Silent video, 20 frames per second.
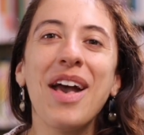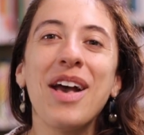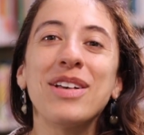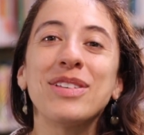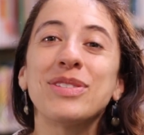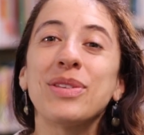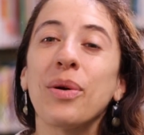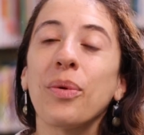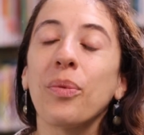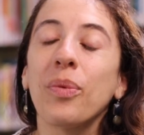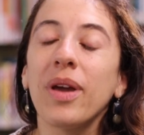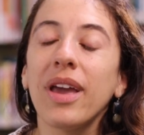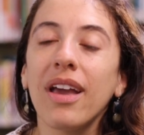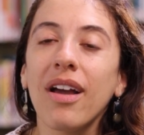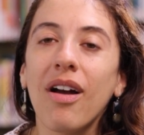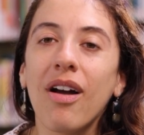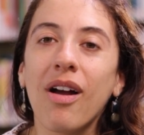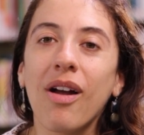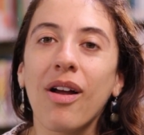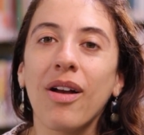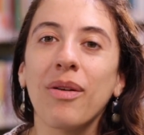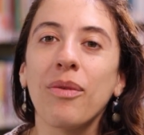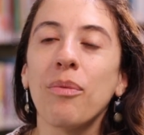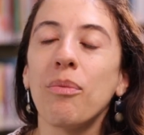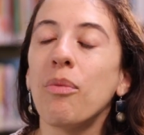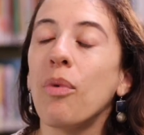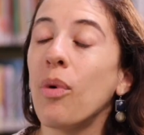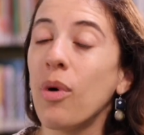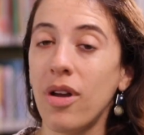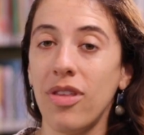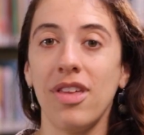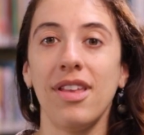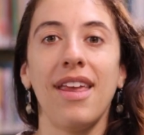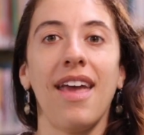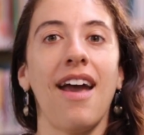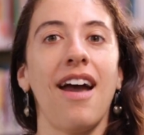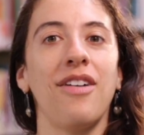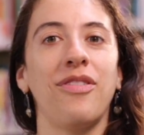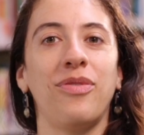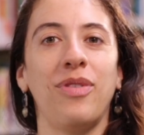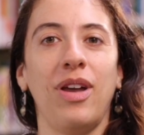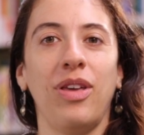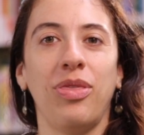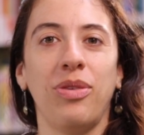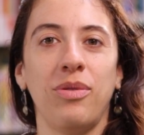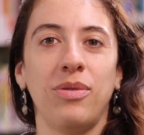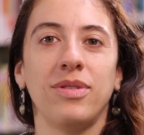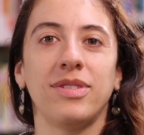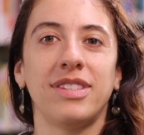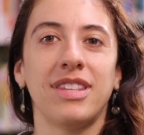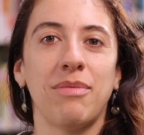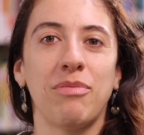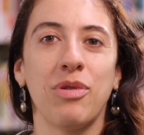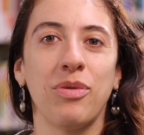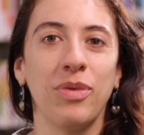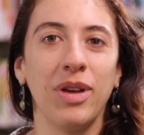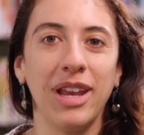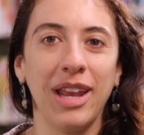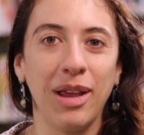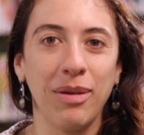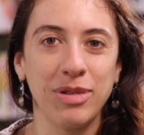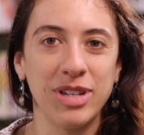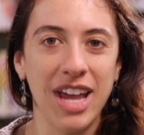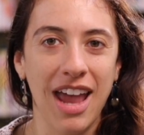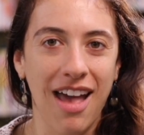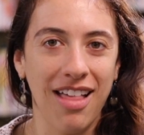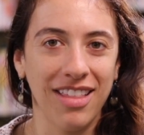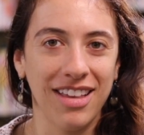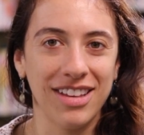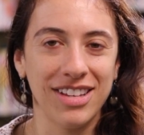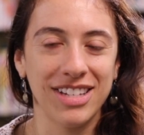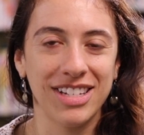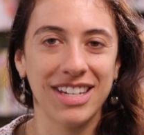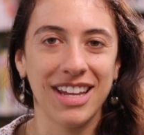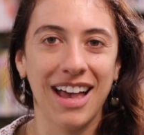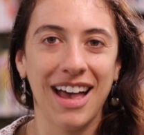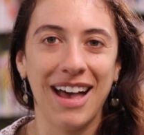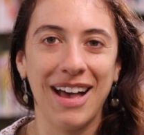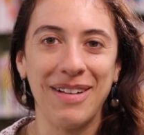So we are more than halfway through Summer Reading Challenge.